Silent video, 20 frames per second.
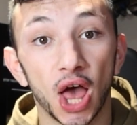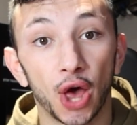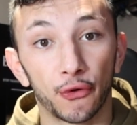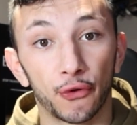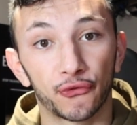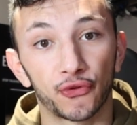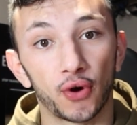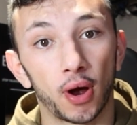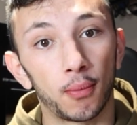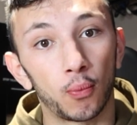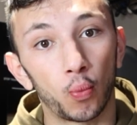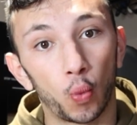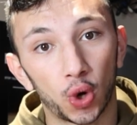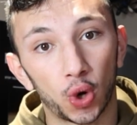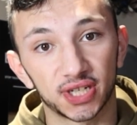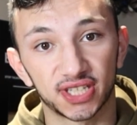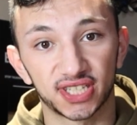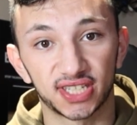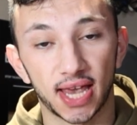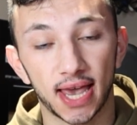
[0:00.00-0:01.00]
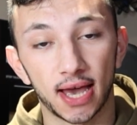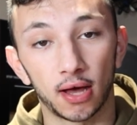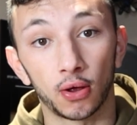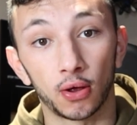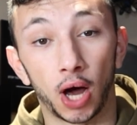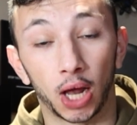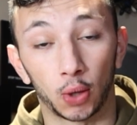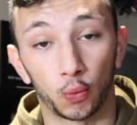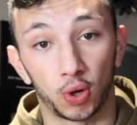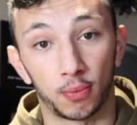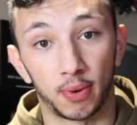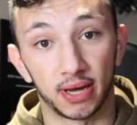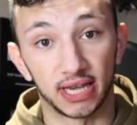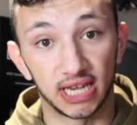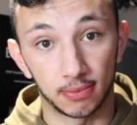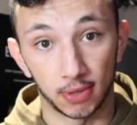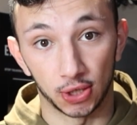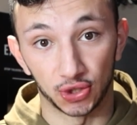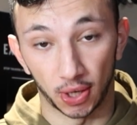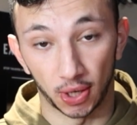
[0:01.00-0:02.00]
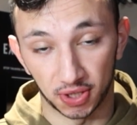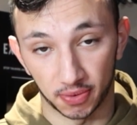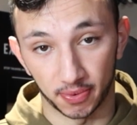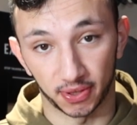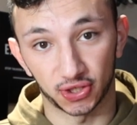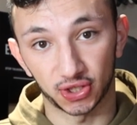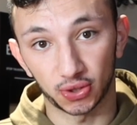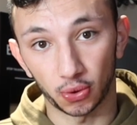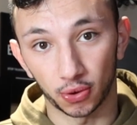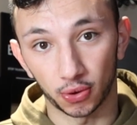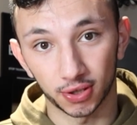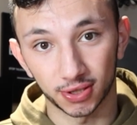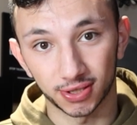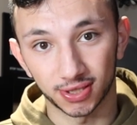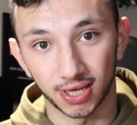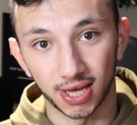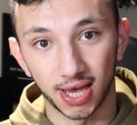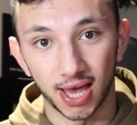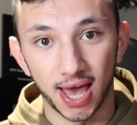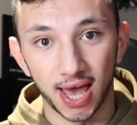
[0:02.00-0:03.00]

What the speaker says: from one sale on one of my eBay dropshipping stores.